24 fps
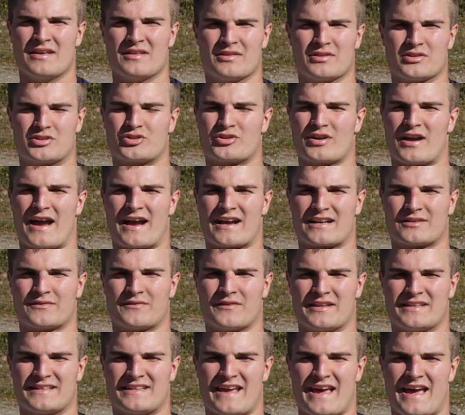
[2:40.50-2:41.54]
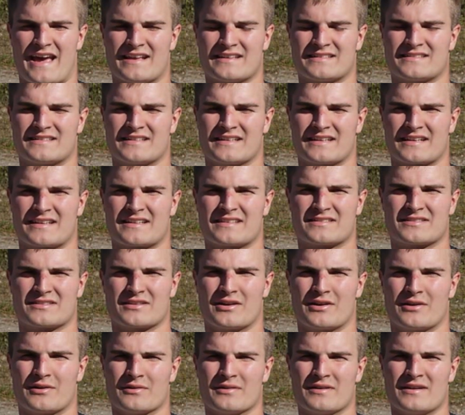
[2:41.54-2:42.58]
The track's fantastic,
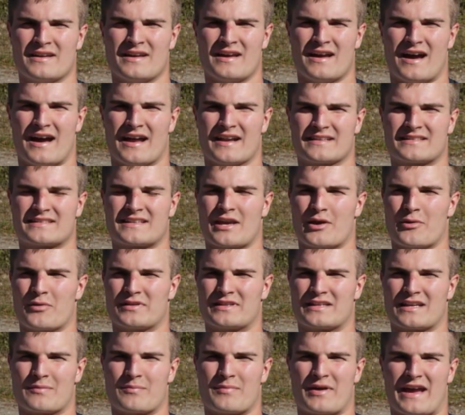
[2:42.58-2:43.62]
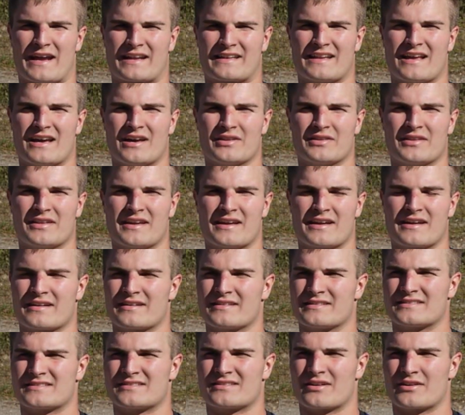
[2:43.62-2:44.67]
so I just can't wait to get back down there
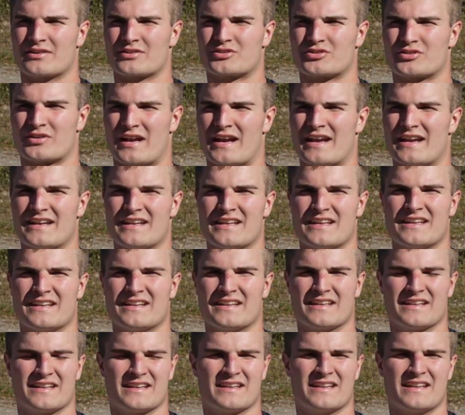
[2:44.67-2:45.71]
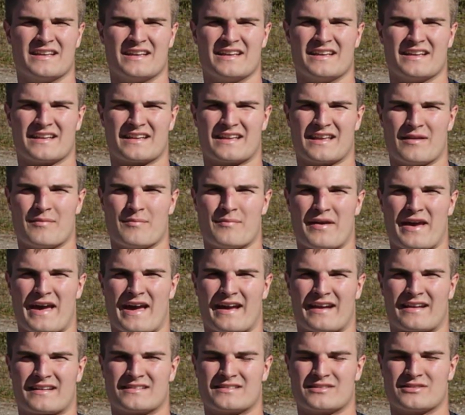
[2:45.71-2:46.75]
and start training and getting
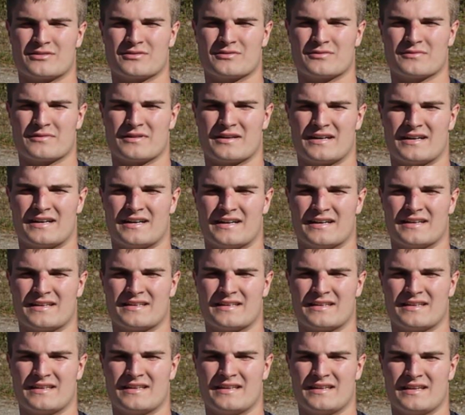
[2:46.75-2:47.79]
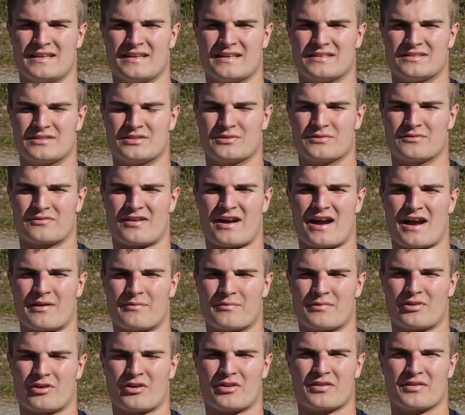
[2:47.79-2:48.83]
back to riding
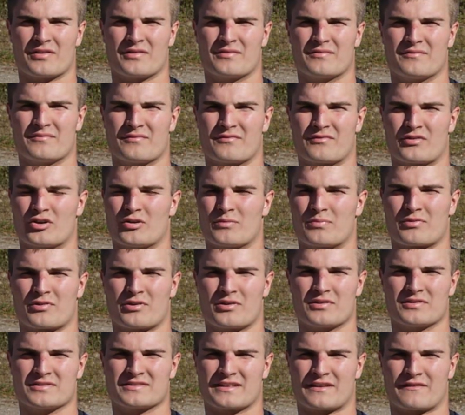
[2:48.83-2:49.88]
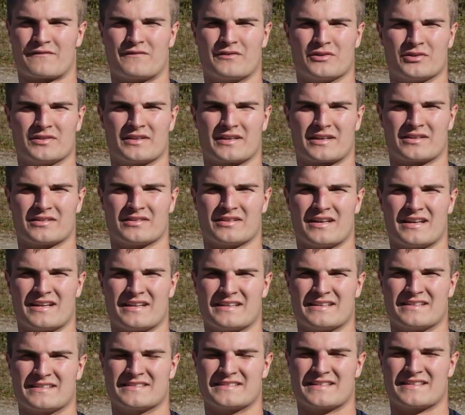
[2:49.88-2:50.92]
with all the real pros like Phil
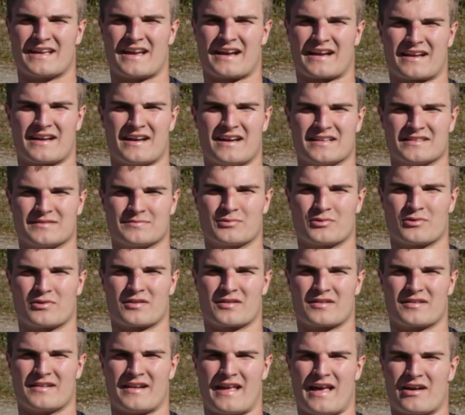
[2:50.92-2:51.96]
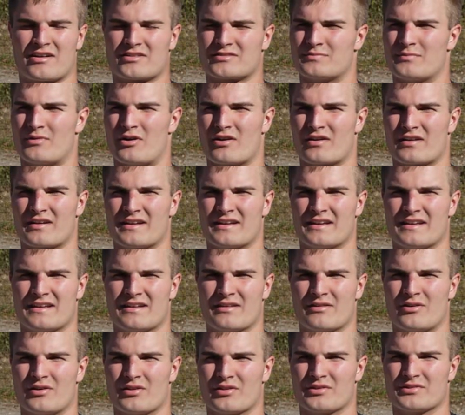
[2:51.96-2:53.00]
Nicoletti, Zach Osborne, Alex Martin, and
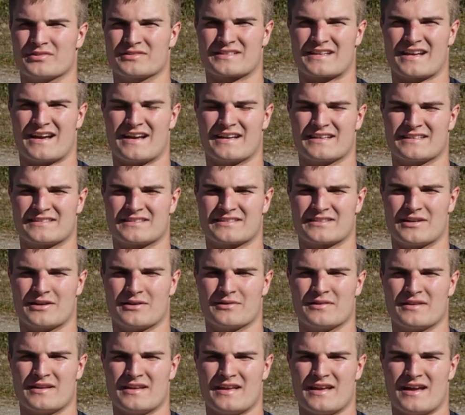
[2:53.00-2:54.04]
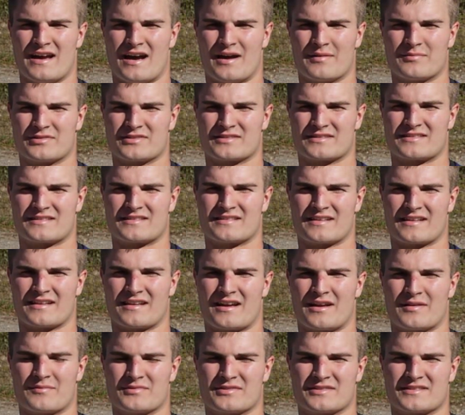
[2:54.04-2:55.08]
all those guys. So I'm just
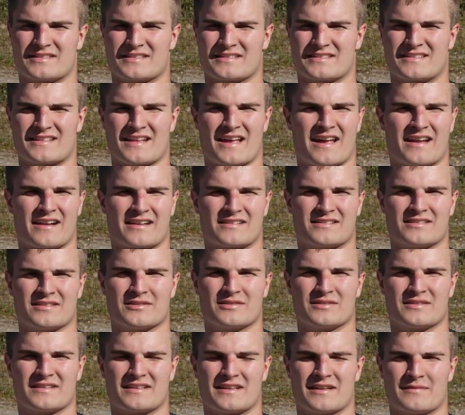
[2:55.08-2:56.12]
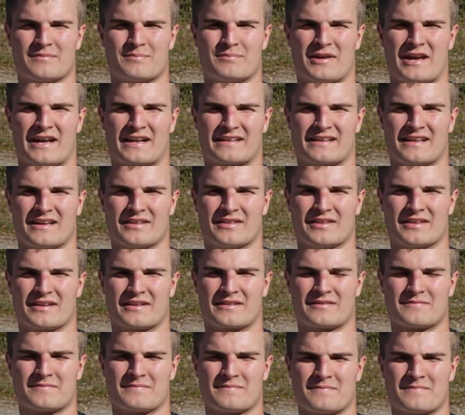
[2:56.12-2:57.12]
ecstatic to get back down there.